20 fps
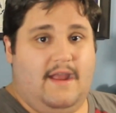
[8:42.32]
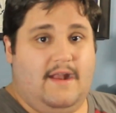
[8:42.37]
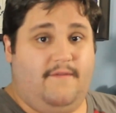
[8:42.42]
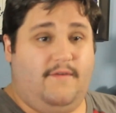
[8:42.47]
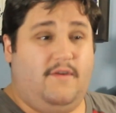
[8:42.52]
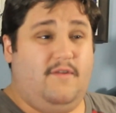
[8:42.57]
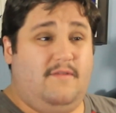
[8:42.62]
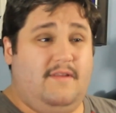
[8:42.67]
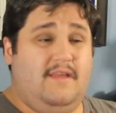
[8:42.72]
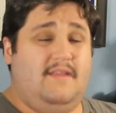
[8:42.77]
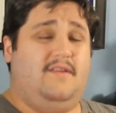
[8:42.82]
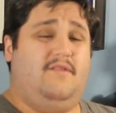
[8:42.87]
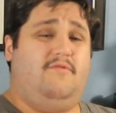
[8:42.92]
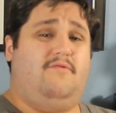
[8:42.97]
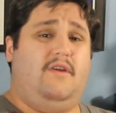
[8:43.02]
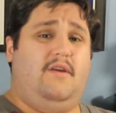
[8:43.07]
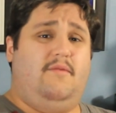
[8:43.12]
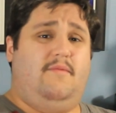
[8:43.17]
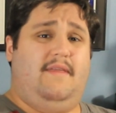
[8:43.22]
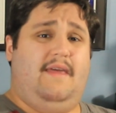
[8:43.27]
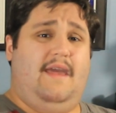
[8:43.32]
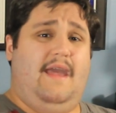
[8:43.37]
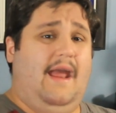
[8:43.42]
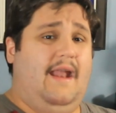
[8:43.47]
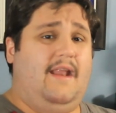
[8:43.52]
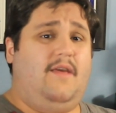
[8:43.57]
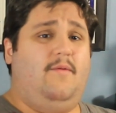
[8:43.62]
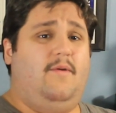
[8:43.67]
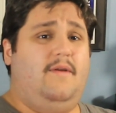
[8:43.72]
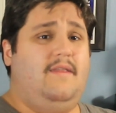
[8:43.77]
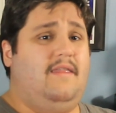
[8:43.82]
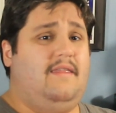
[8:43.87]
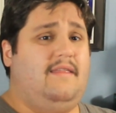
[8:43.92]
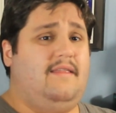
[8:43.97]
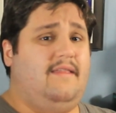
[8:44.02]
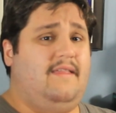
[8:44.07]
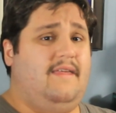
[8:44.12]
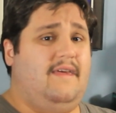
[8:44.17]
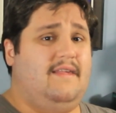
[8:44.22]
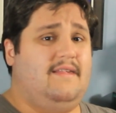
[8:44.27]
And if you disagree with anyone
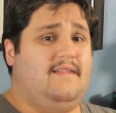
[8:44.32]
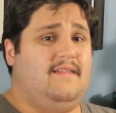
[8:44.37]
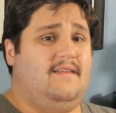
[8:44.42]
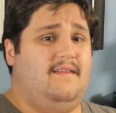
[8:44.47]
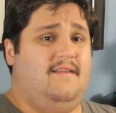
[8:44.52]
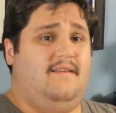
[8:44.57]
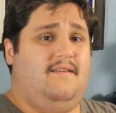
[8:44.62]
on the list,